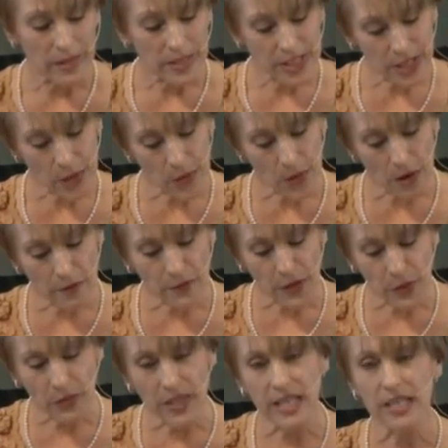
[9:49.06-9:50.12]
So a
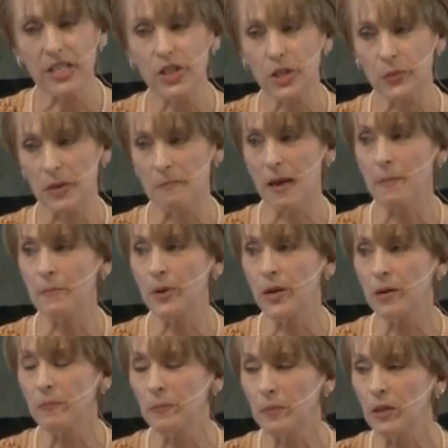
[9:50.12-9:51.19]
few things to
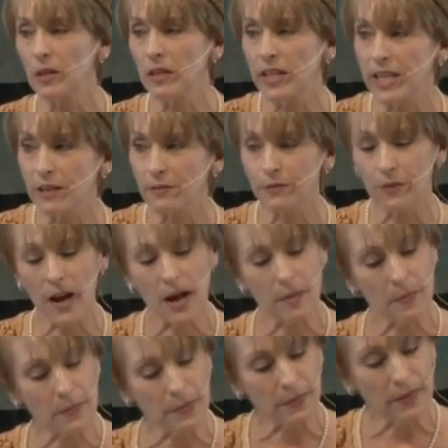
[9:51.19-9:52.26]
remember, pulling
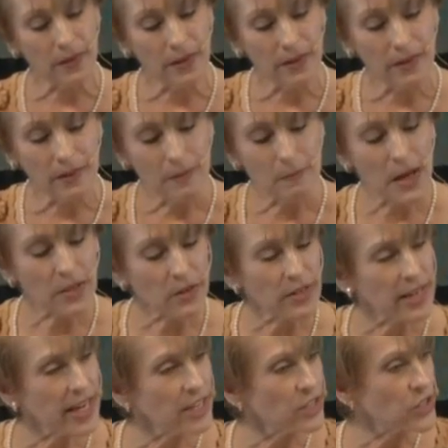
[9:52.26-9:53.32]
from Mother
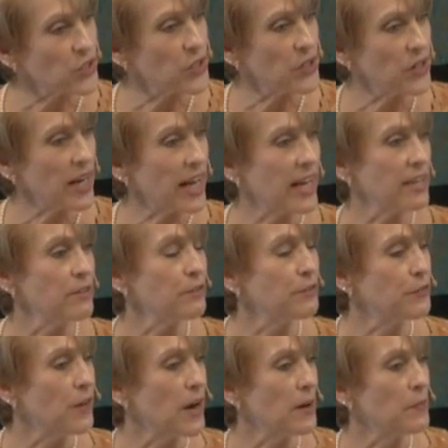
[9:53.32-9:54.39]
Nature
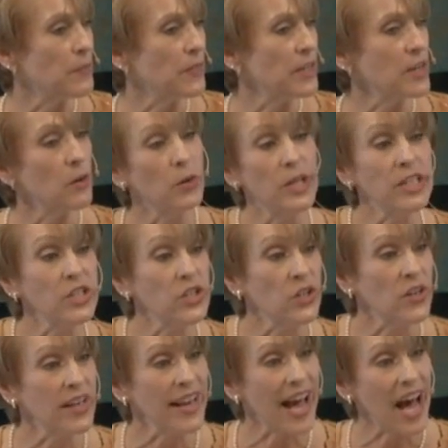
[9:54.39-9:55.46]
and from the
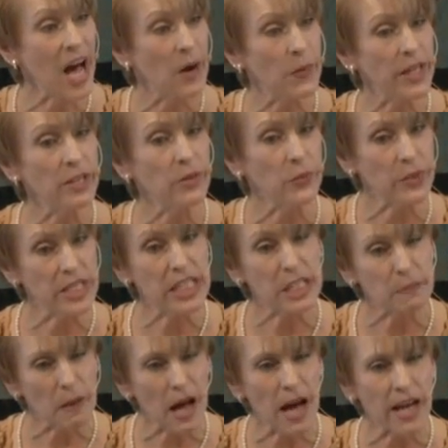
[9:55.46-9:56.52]
oyster and how it
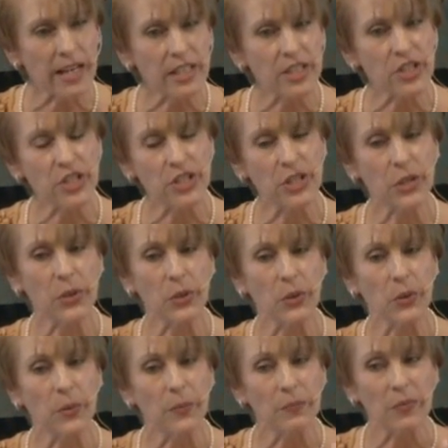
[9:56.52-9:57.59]
responds
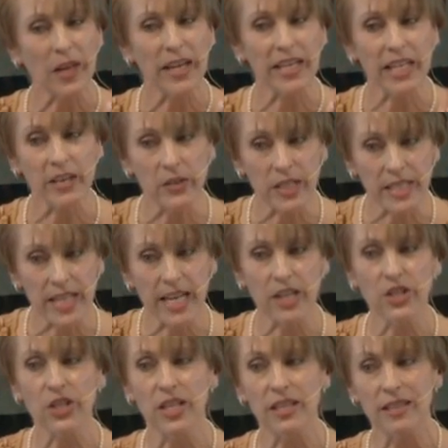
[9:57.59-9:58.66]
to an
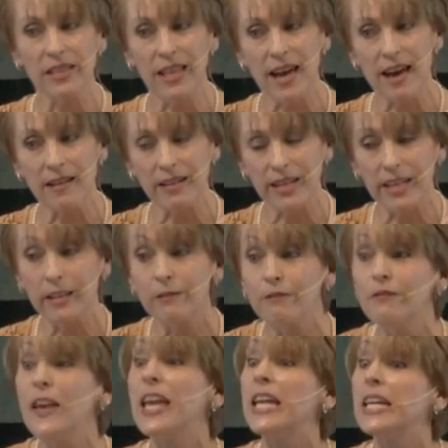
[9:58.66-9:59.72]
irritation that
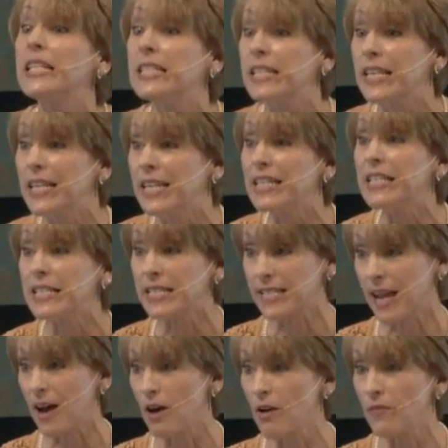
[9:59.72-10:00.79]
invades
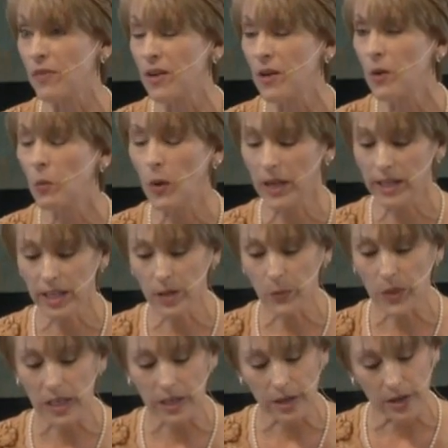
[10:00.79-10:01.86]
itself what can
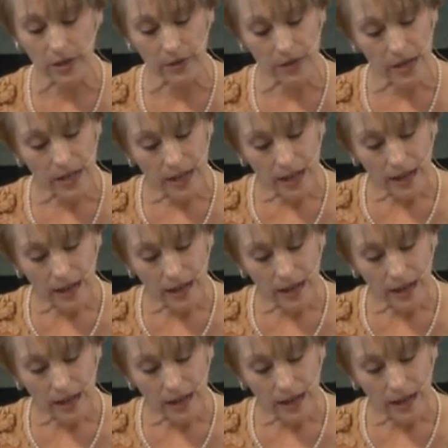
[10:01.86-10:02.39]
we learn?